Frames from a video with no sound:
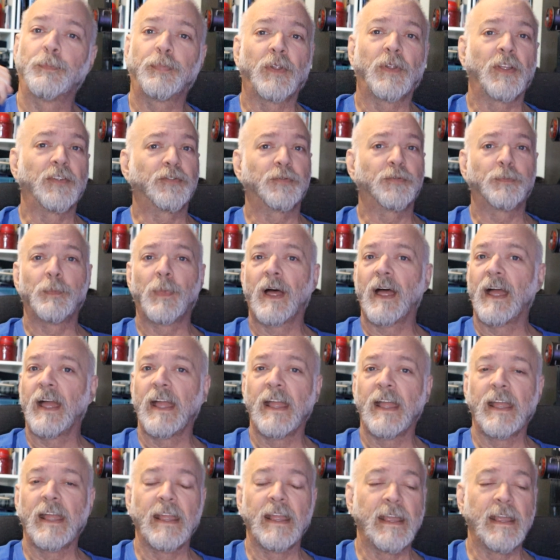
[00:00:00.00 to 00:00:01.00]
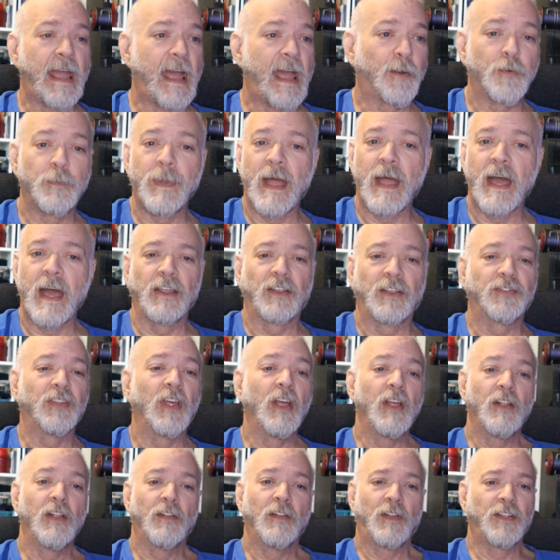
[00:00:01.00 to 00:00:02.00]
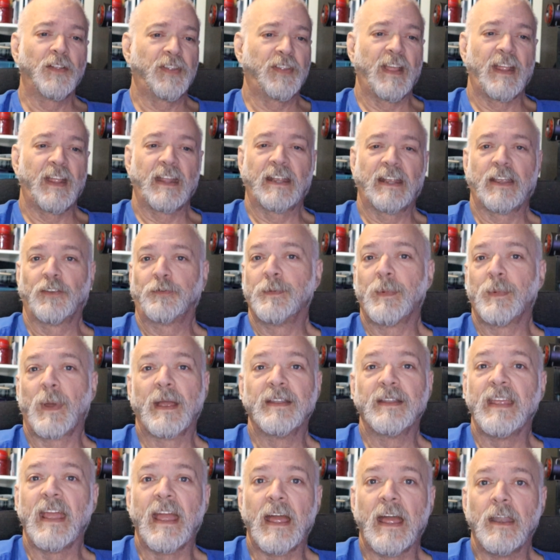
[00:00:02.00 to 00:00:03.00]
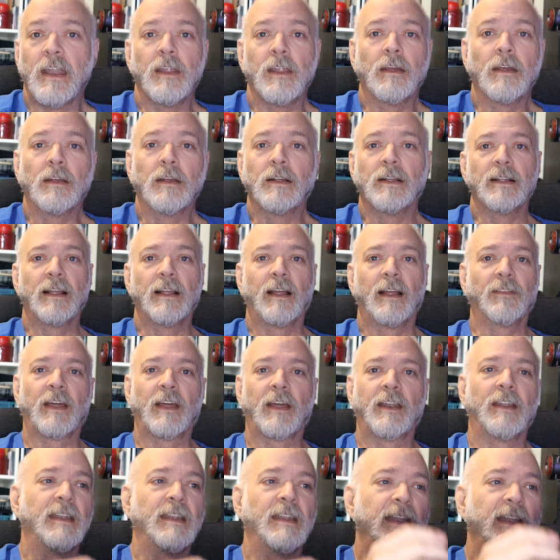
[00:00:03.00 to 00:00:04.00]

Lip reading: plus my acrobatics. Let's say that gives me my 10. I've got an